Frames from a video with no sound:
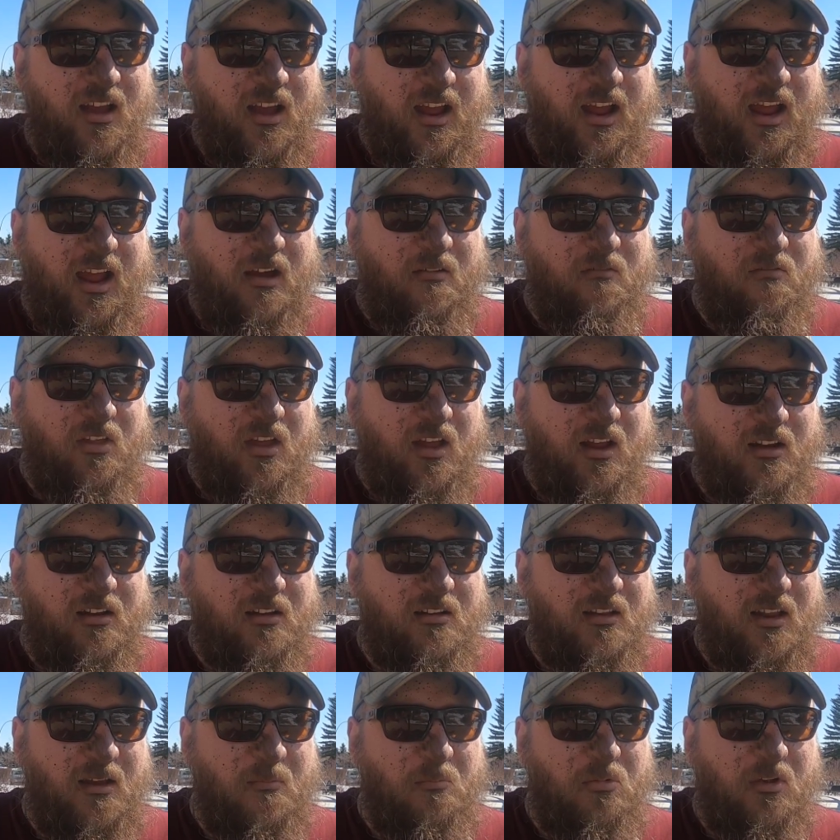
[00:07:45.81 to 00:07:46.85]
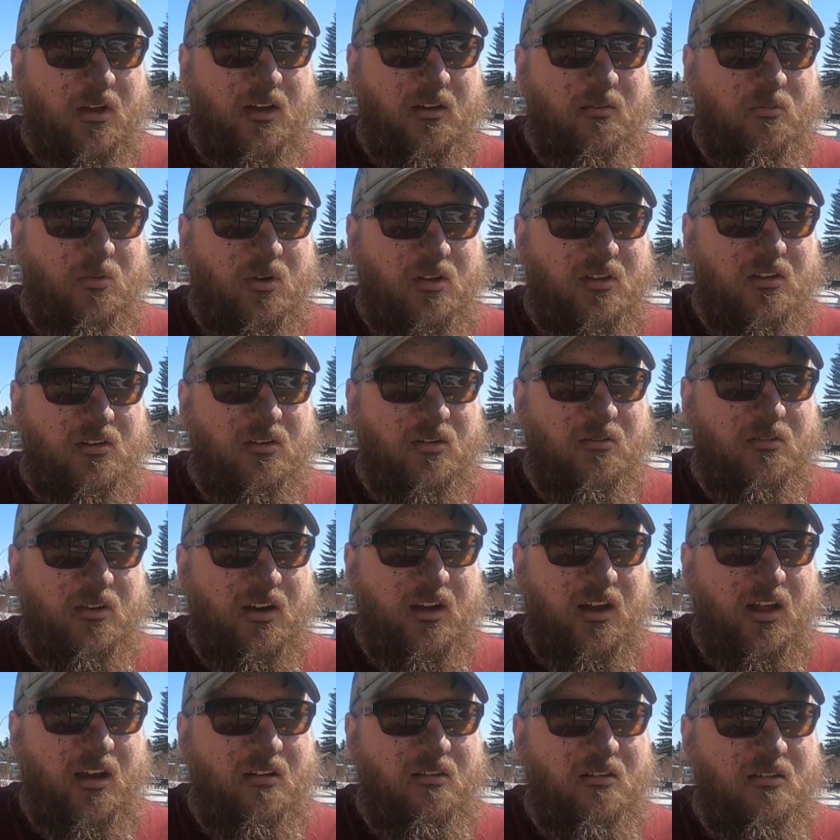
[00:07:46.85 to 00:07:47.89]
I have that template of what to do
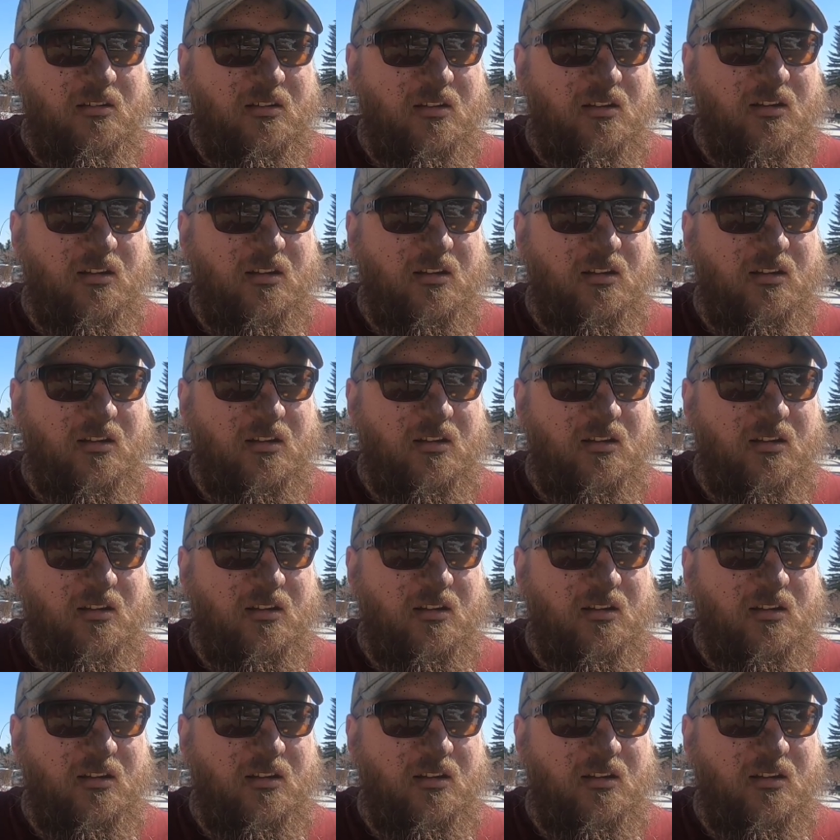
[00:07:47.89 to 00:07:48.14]
right now.